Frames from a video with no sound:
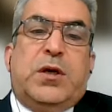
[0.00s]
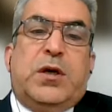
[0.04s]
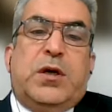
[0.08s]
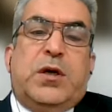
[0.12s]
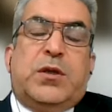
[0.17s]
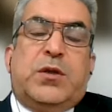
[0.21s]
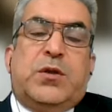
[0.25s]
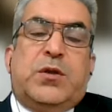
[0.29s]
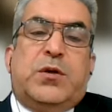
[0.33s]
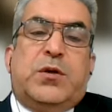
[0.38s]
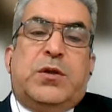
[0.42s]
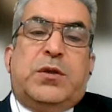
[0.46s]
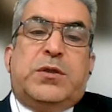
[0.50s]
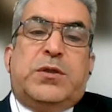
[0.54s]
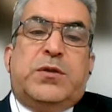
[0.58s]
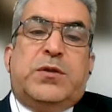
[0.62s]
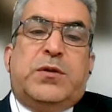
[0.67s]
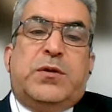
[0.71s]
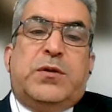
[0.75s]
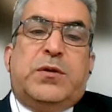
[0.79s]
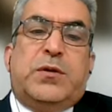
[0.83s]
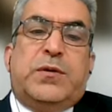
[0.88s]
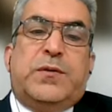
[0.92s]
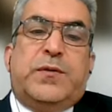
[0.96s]
And
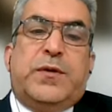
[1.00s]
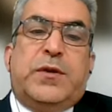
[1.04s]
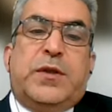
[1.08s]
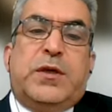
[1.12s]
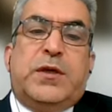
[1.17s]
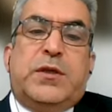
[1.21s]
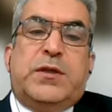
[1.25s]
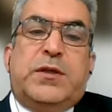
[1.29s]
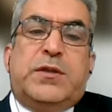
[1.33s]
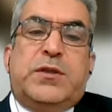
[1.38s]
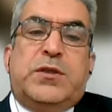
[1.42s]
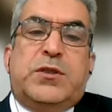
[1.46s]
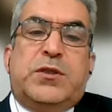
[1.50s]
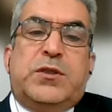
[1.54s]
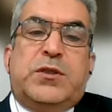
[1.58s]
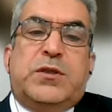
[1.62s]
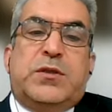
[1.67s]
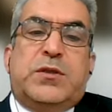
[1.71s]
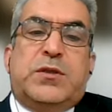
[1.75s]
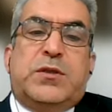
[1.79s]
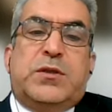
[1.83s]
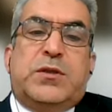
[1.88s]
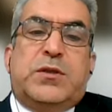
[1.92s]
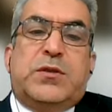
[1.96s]
also the
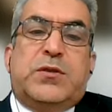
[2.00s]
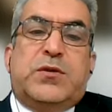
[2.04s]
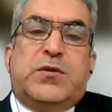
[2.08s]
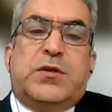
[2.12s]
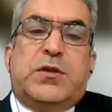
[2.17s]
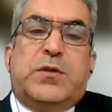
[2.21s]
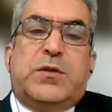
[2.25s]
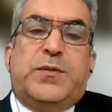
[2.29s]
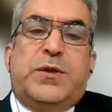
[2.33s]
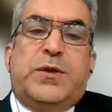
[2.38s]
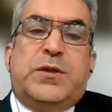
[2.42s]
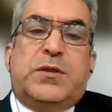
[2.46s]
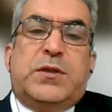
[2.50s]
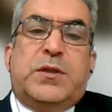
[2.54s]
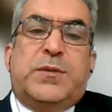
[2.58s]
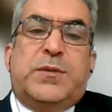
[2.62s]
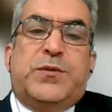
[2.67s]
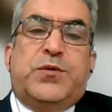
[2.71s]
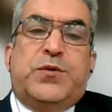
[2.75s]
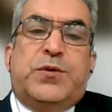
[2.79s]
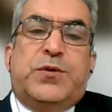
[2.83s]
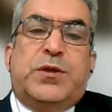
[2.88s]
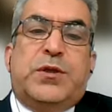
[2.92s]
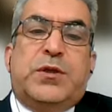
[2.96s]
incisions should be
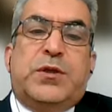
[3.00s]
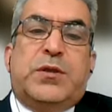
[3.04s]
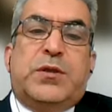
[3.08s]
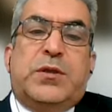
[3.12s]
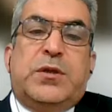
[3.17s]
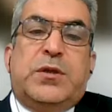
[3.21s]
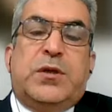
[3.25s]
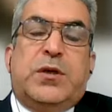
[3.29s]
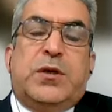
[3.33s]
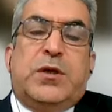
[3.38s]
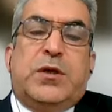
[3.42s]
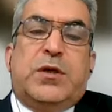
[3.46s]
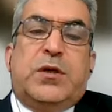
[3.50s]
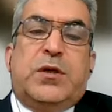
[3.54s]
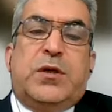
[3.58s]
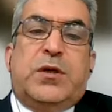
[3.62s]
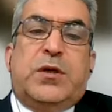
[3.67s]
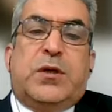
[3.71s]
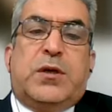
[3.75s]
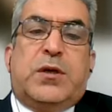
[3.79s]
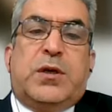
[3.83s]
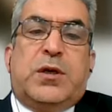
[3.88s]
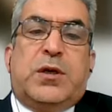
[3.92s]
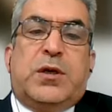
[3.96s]
distributed
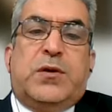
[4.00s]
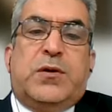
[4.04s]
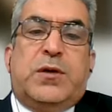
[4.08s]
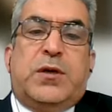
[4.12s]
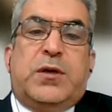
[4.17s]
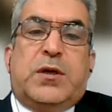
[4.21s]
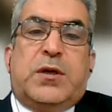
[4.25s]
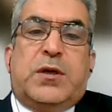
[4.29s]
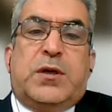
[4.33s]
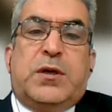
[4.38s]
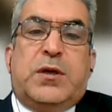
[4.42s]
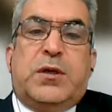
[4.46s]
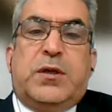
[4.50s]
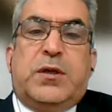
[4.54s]
irregular